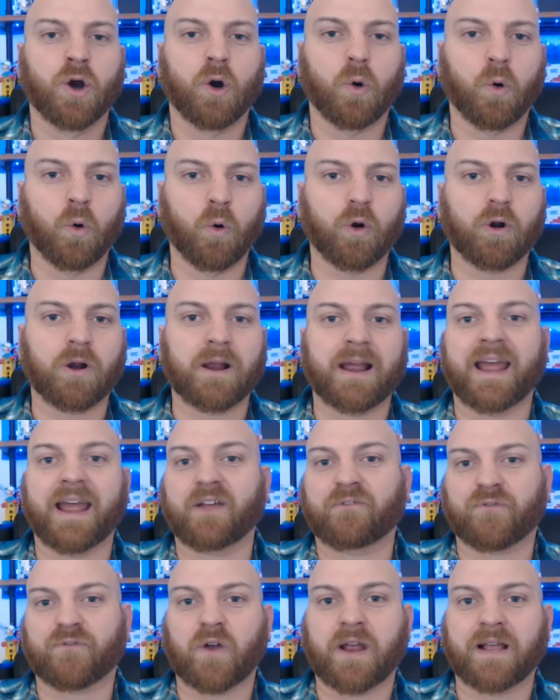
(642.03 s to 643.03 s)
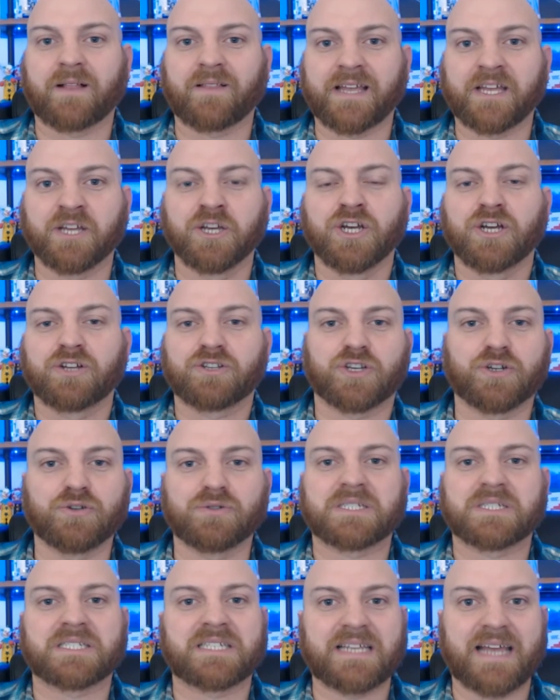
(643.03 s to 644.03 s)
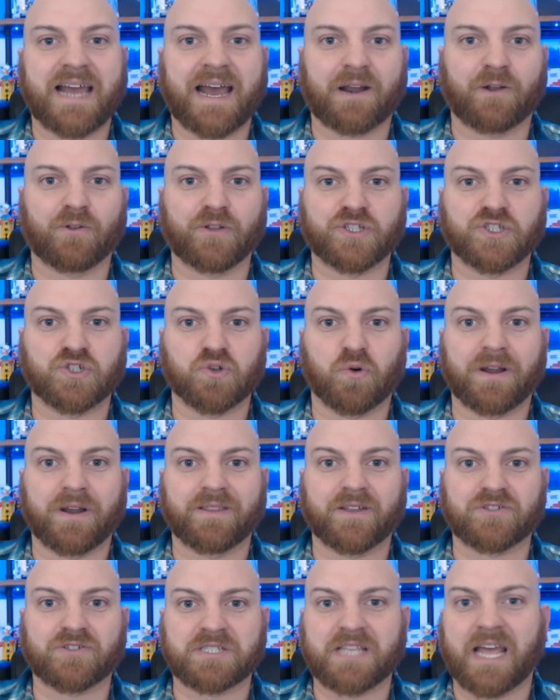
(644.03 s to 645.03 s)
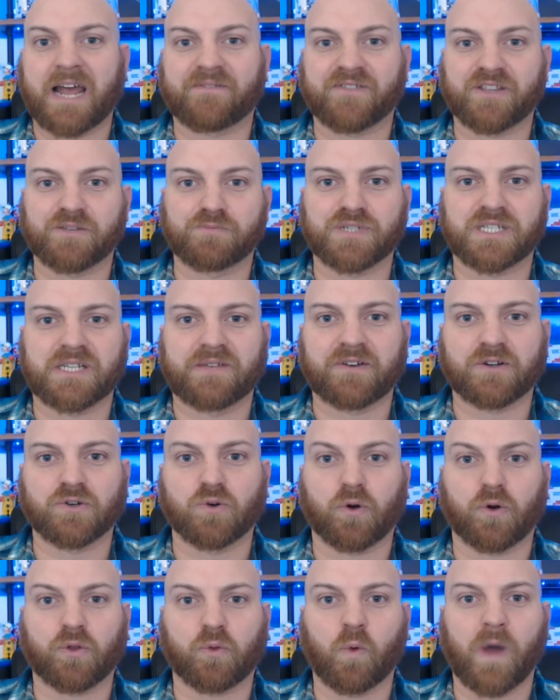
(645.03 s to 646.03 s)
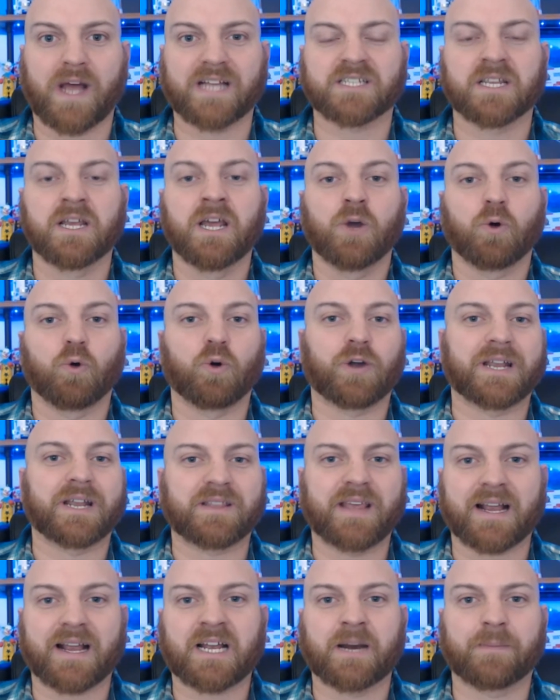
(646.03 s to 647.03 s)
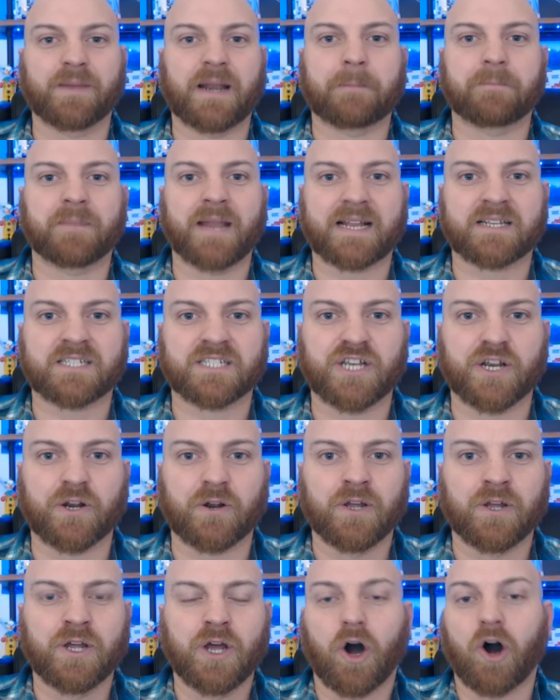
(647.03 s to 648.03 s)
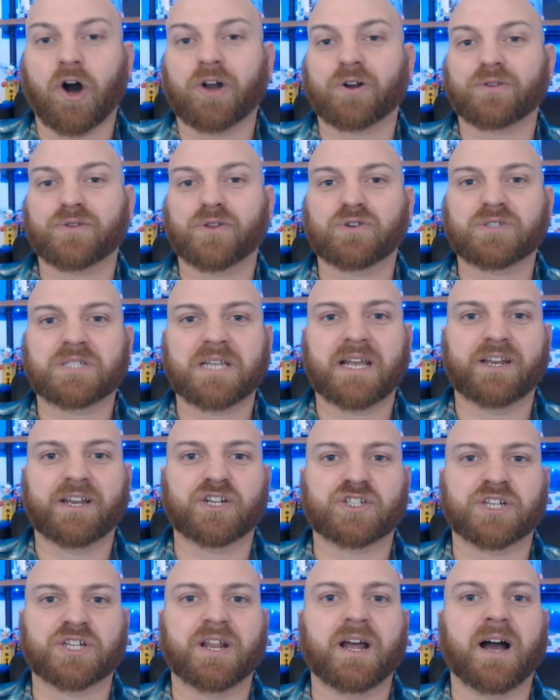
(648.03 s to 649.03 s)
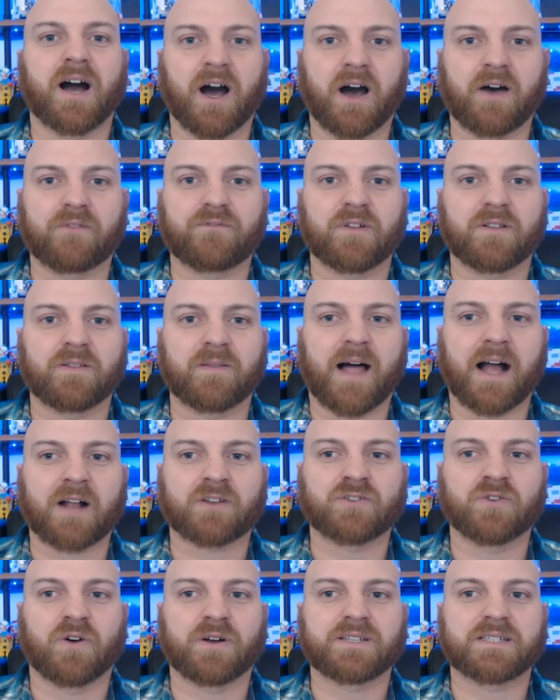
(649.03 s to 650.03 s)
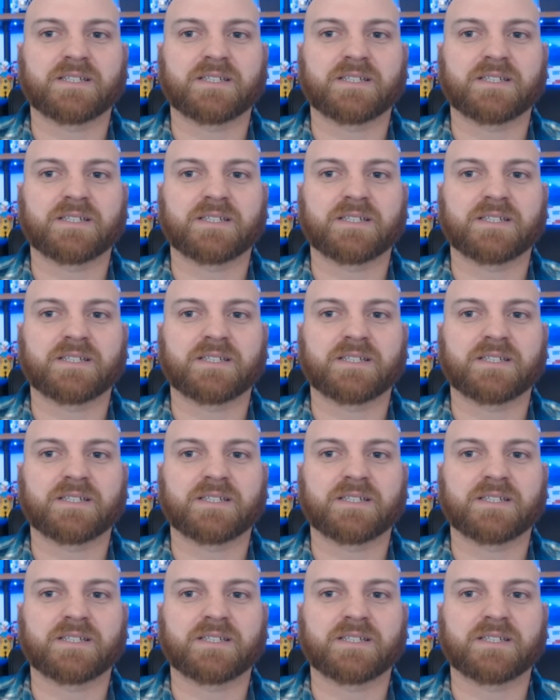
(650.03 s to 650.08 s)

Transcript: or Hank Fraley to Seattle and join their staff in the Pacific Northwest. We'll get to that coming up next year on our Thursday edition of Locked On